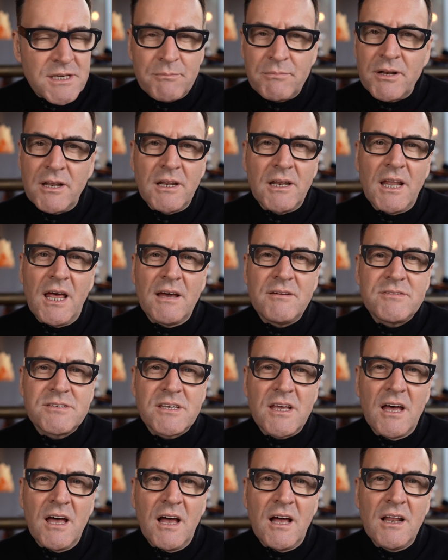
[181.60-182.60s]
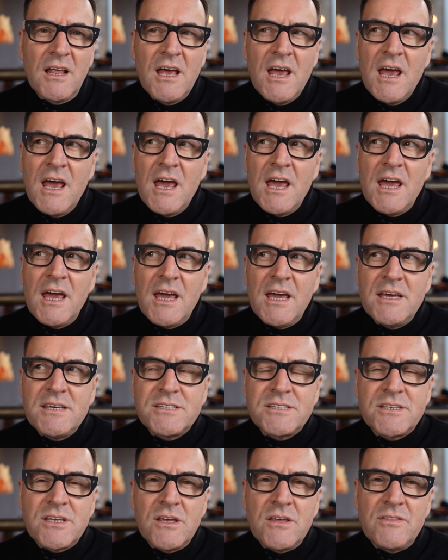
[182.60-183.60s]
simpler lifestyle,
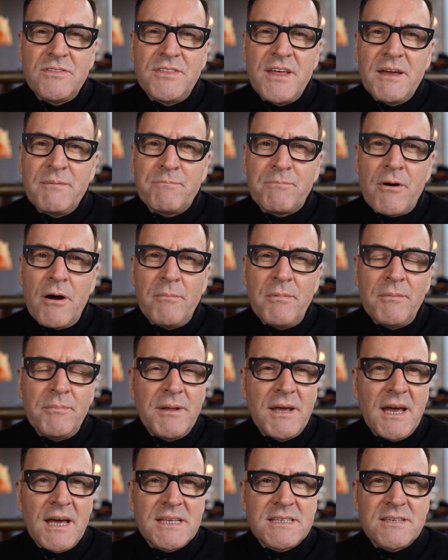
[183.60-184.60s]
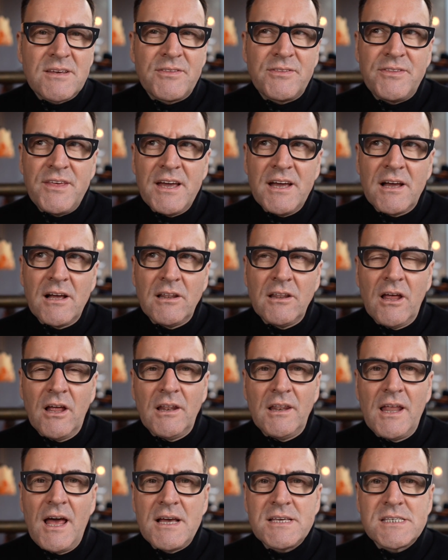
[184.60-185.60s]
is they probably had to think a
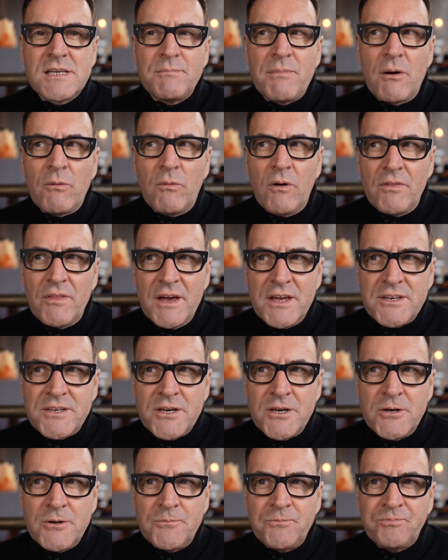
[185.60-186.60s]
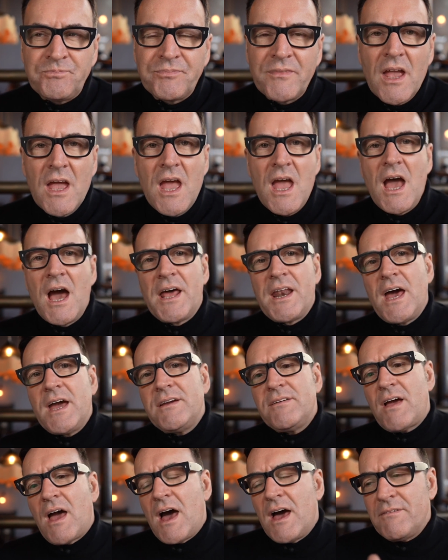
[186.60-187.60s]
lot less about what they do. And
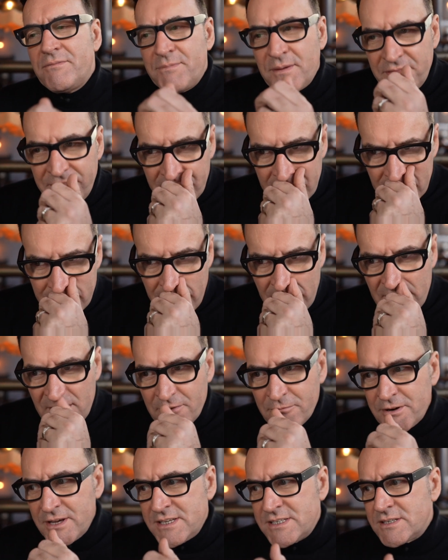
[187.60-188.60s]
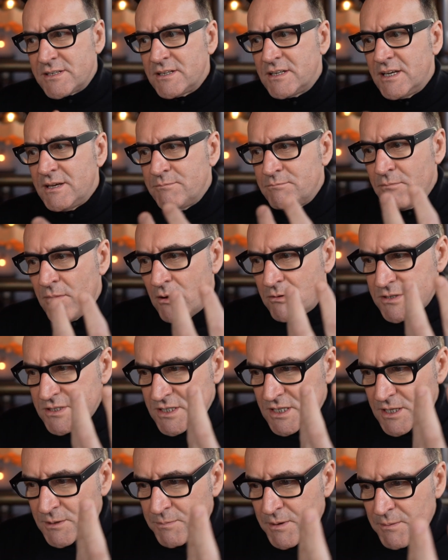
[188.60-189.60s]
I've been thinking about that recently.
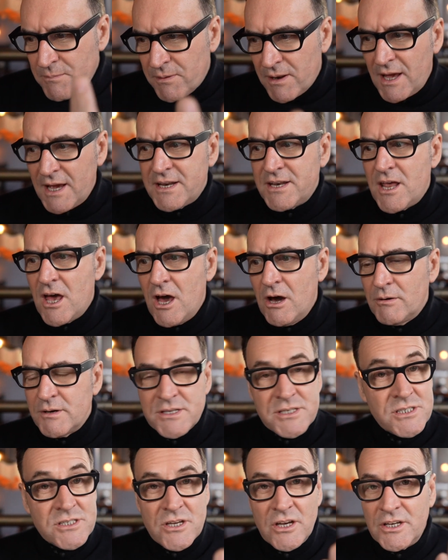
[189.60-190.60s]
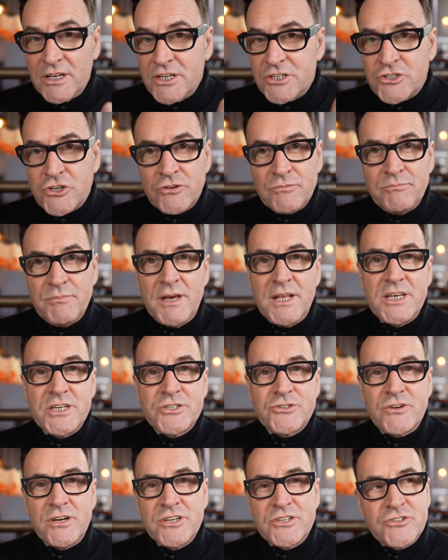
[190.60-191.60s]
Most of the people I know, it's certainly true of
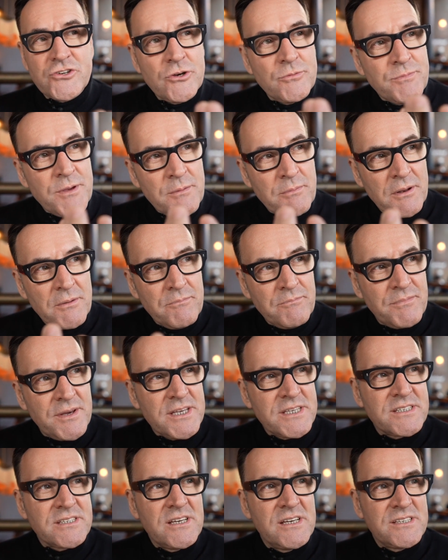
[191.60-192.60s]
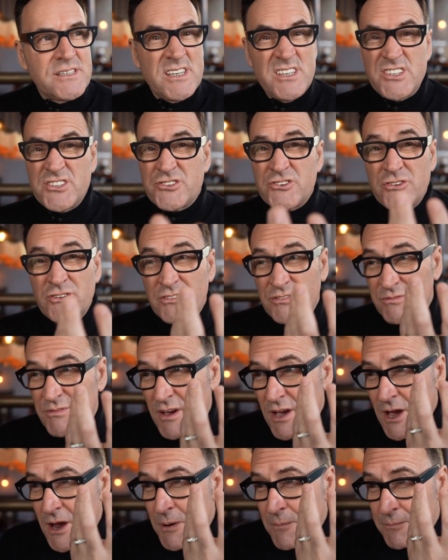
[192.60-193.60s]
ministry, it's true of people in business, it's true of
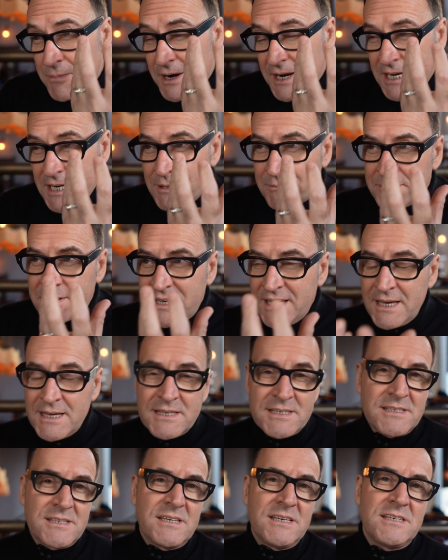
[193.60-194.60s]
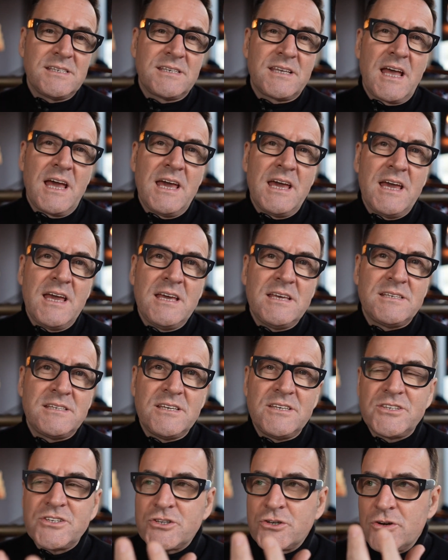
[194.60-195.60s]
bringing up kids these days,
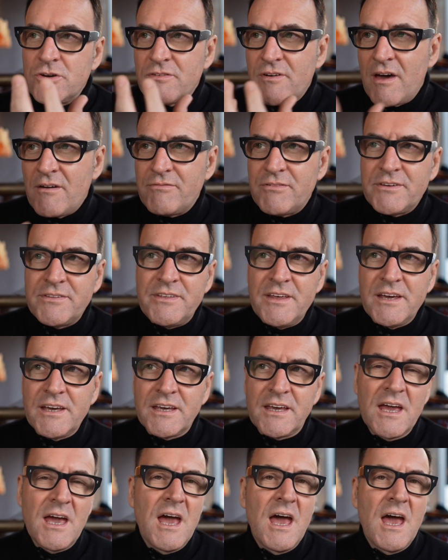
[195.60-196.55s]
it's true of everything.